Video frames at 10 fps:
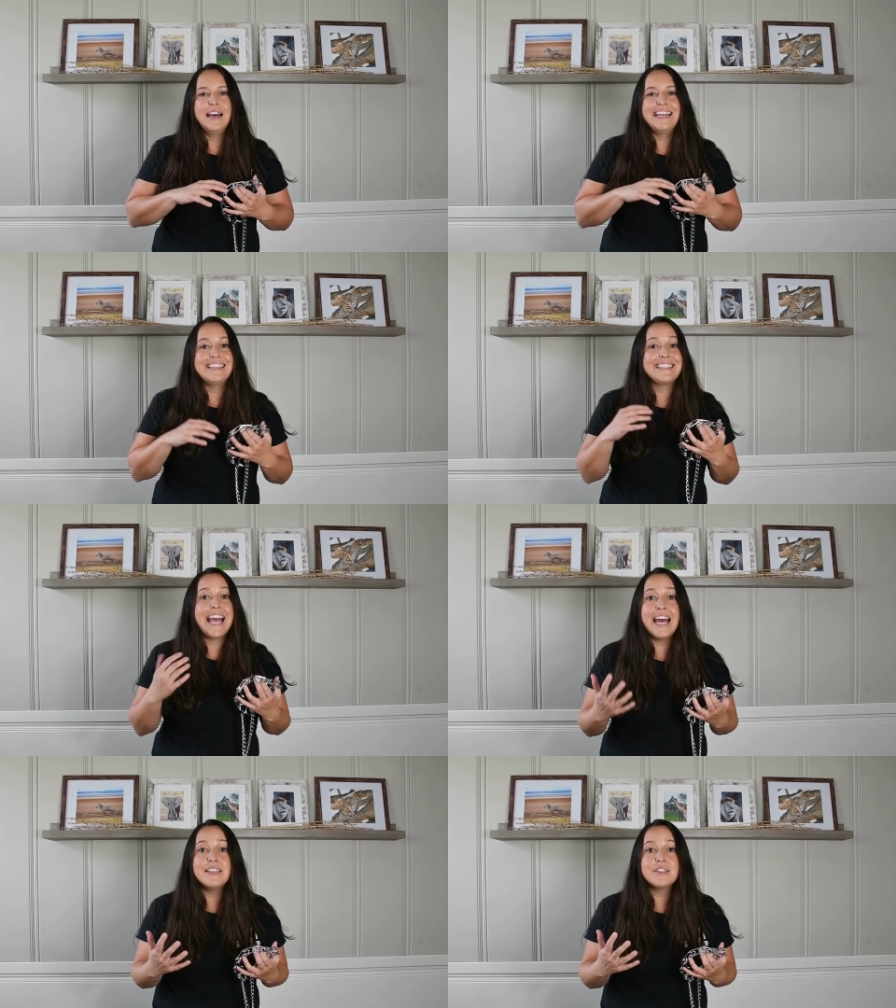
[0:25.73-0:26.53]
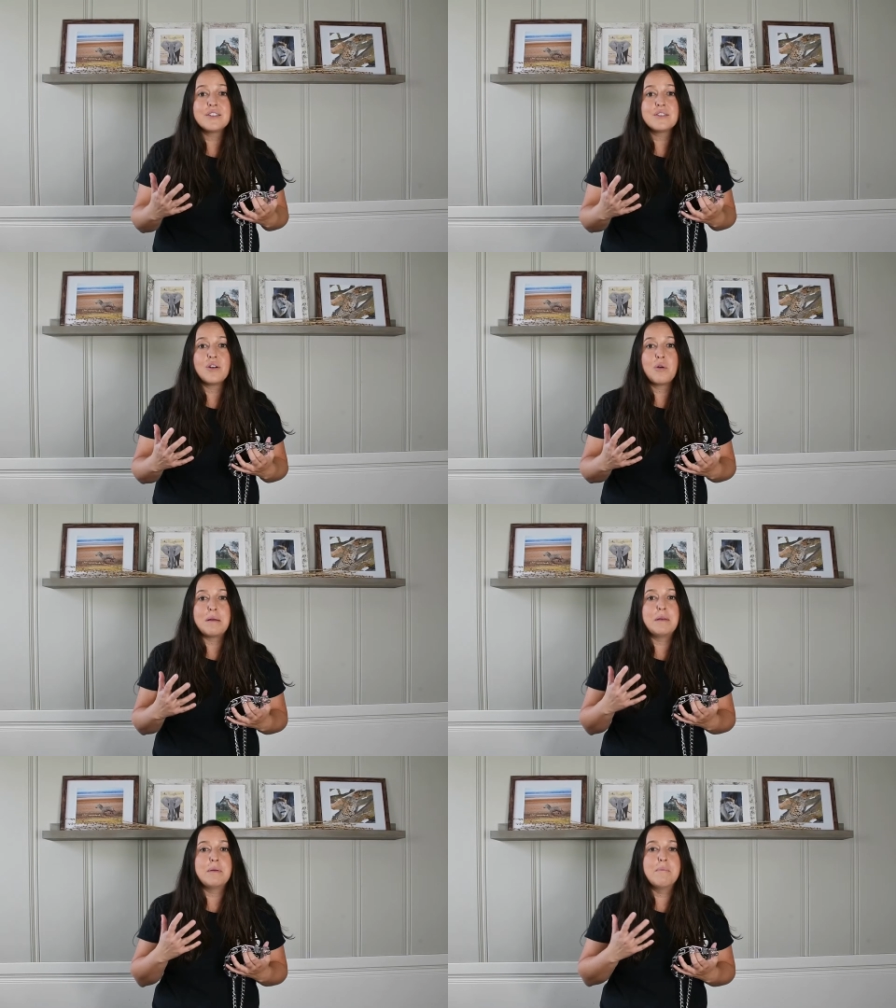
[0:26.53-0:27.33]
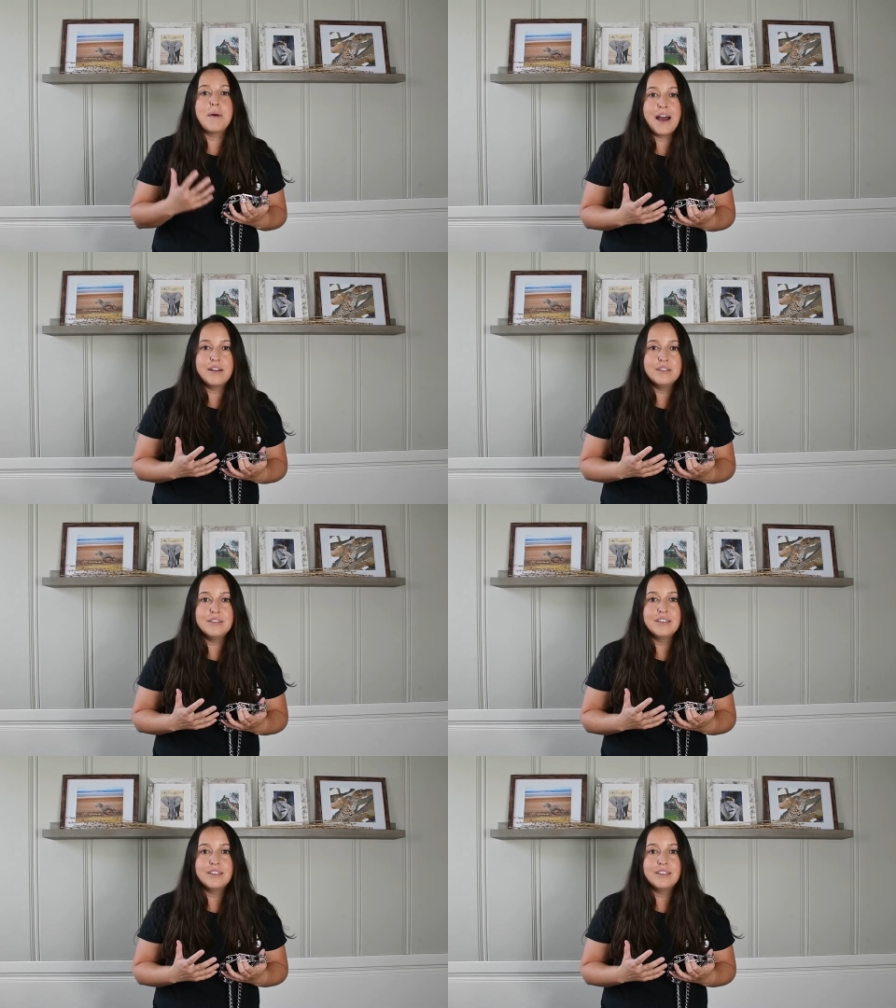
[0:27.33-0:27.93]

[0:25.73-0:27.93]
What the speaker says: intense or maybe a bit mild,